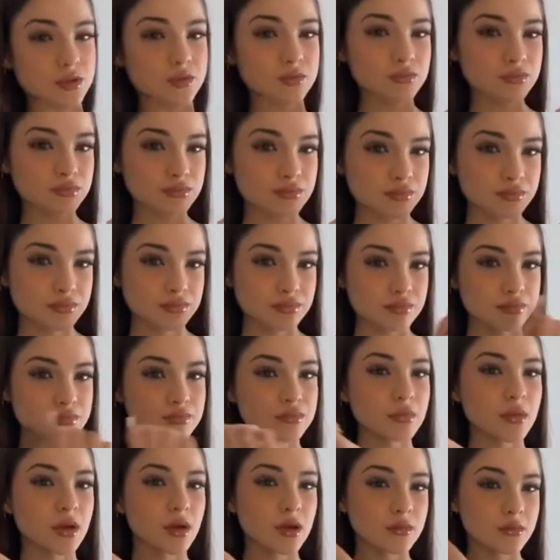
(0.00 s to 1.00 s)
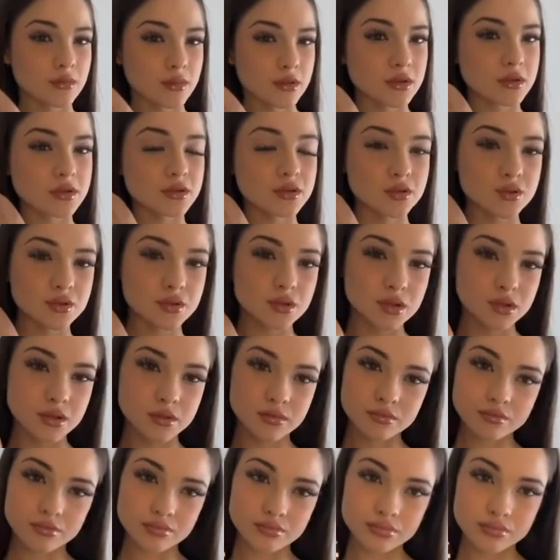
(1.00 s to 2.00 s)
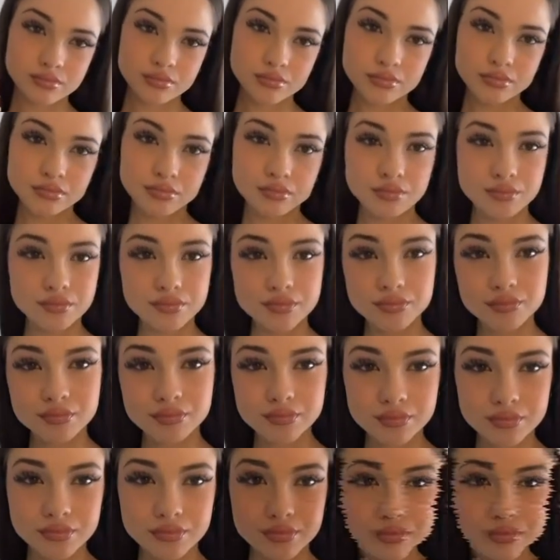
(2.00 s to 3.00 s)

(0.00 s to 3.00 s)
But obviously, I remember one time I was